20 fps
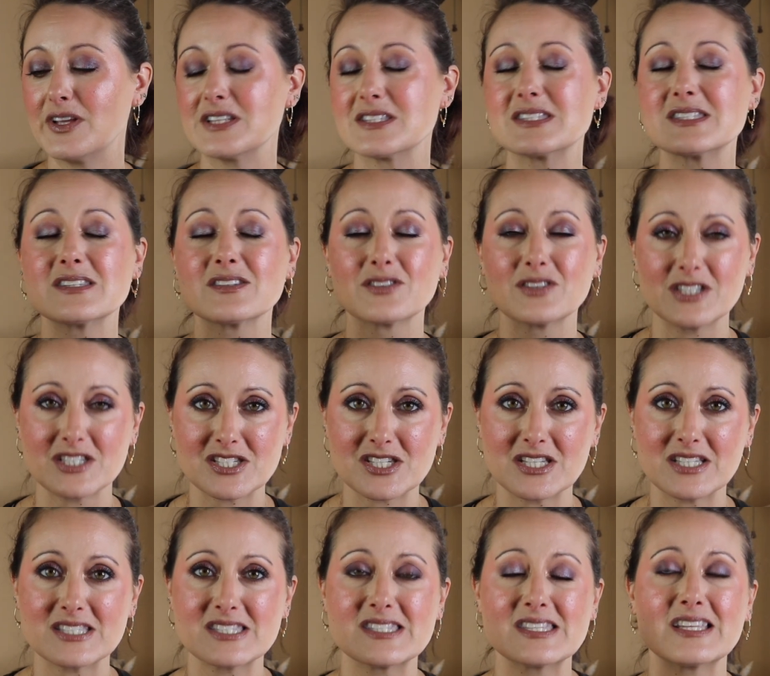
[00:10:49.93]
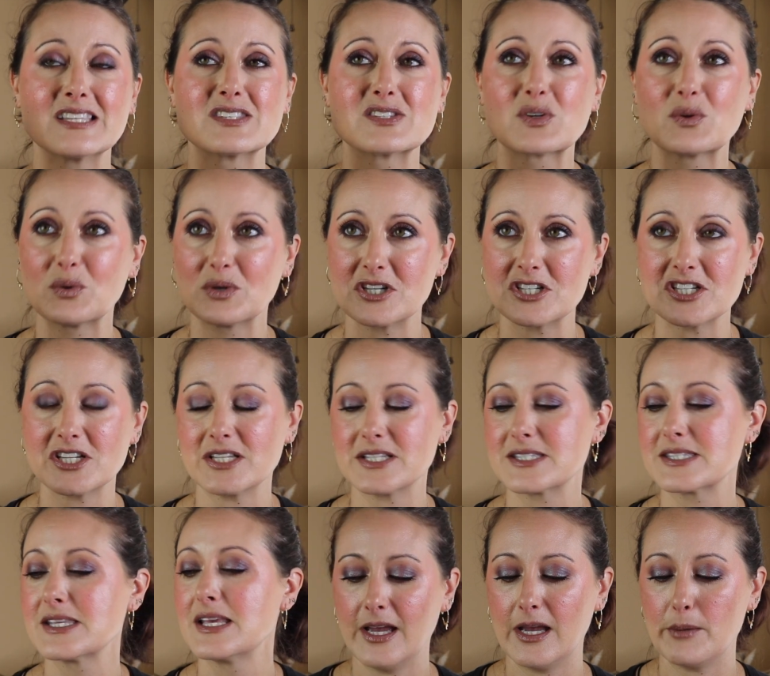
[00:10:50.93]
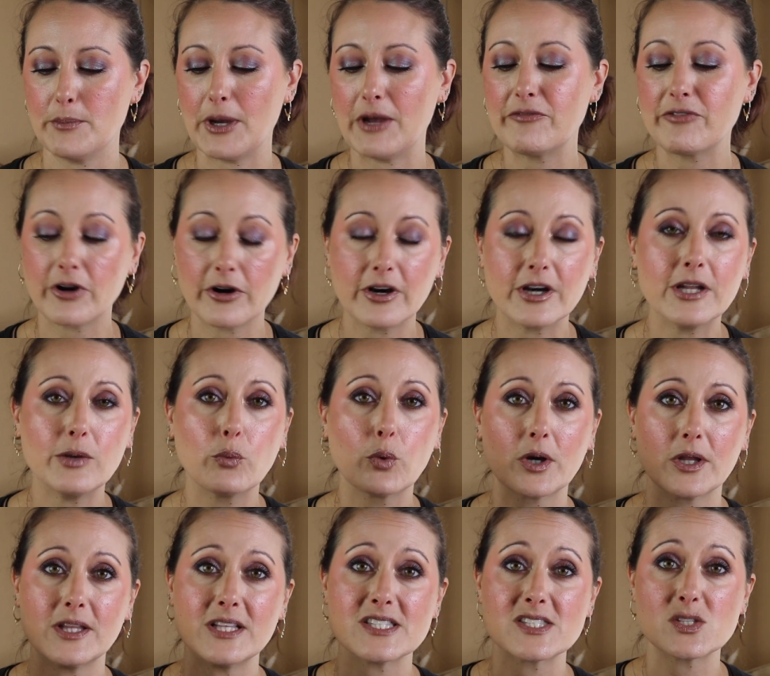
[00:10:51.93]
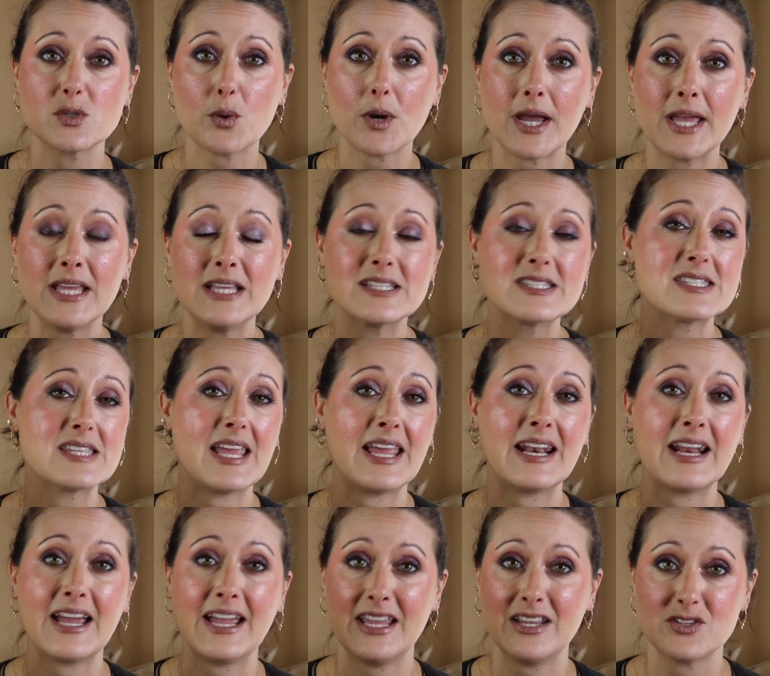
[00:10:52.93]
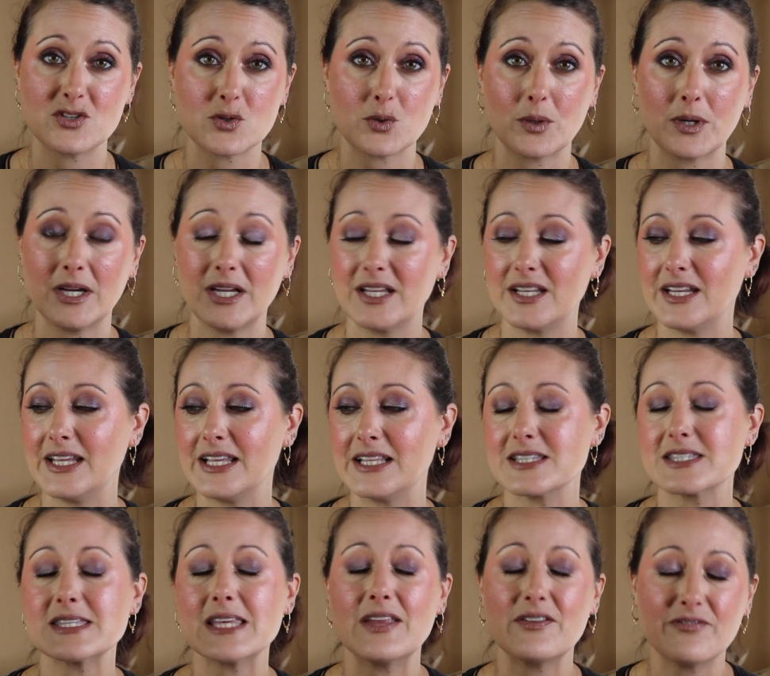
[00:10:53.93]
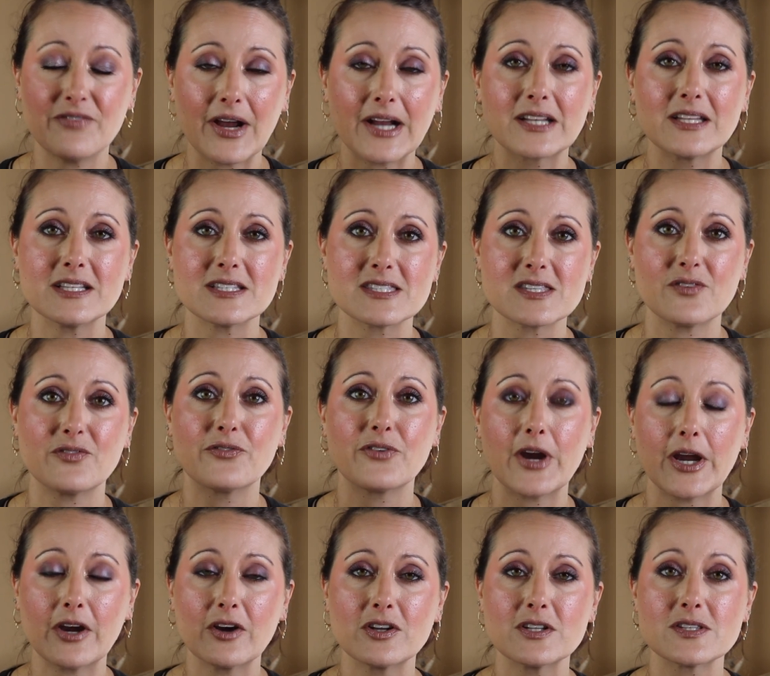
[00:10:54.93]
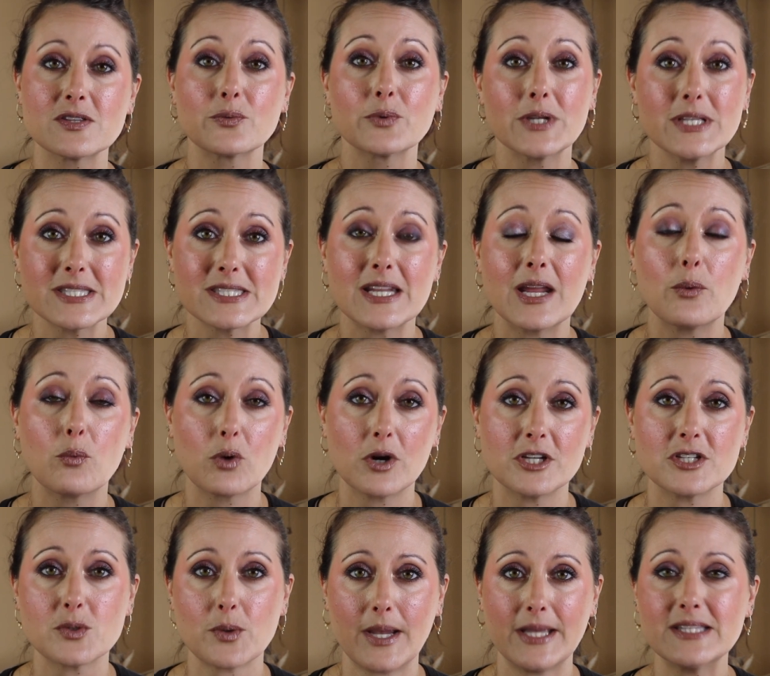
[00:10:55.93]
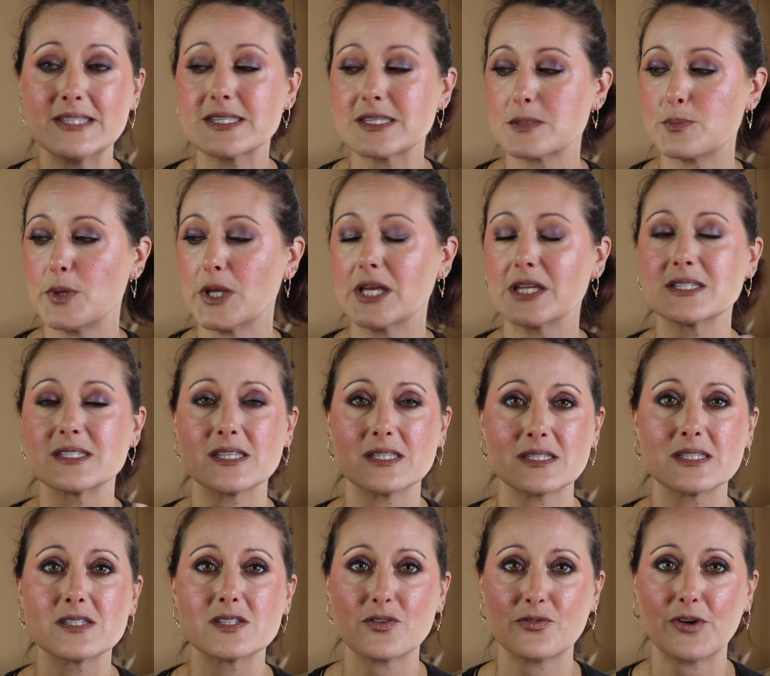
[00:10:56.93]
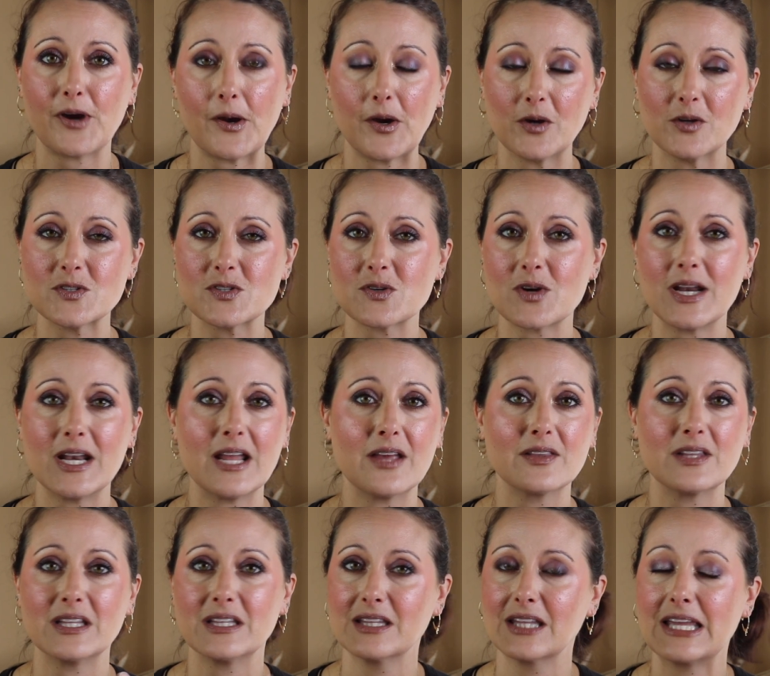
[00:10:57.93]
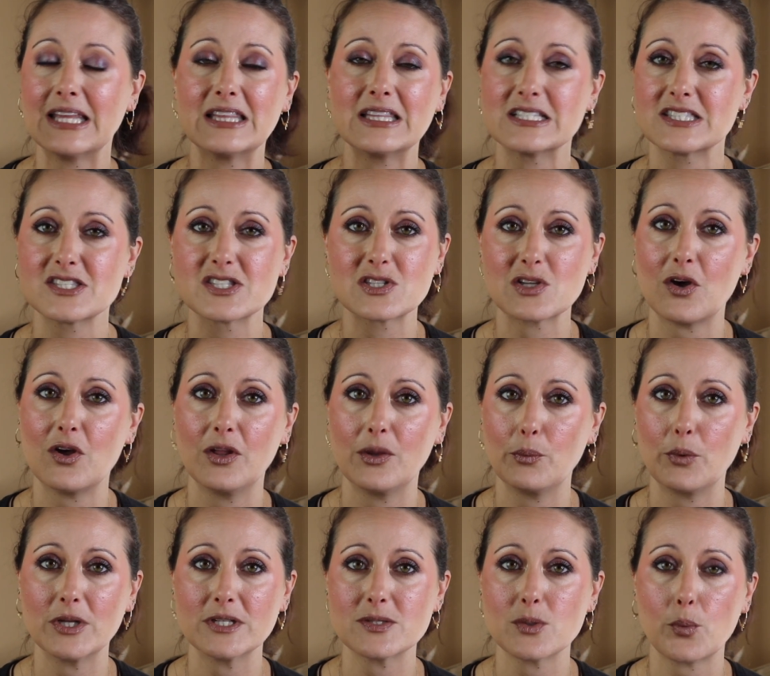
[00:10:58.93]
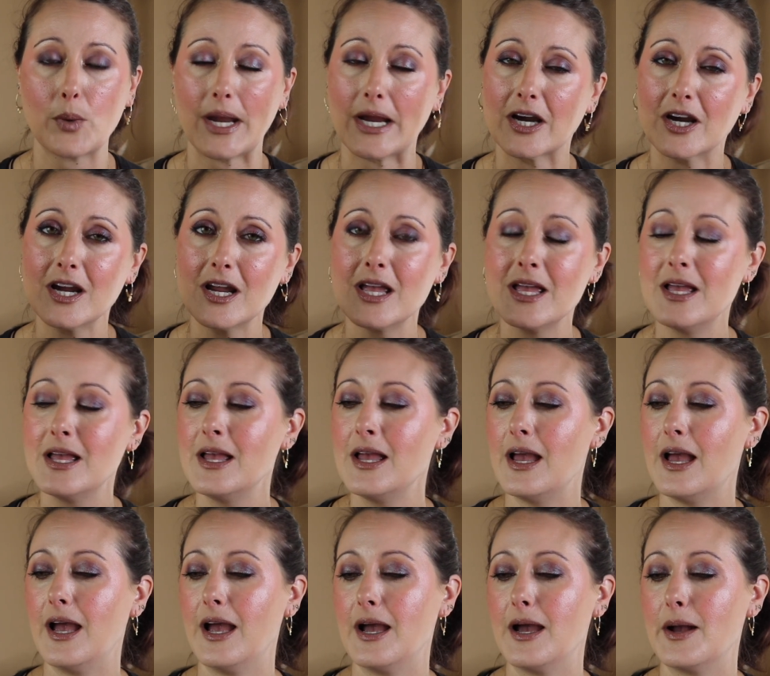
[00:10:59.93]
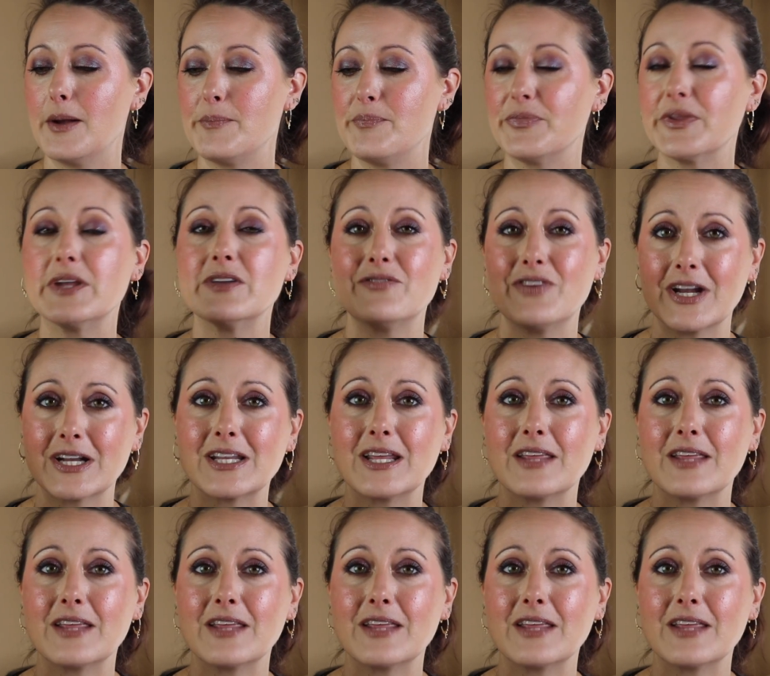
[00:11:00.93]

It's delicious, it's gorgeous. Um, I've already worn this twice and I adore it. It's, in fact, it's a fragrance. The reason I wore it twice is because this is a fragrance right now that like, this is all I want to wear. Um, in fact,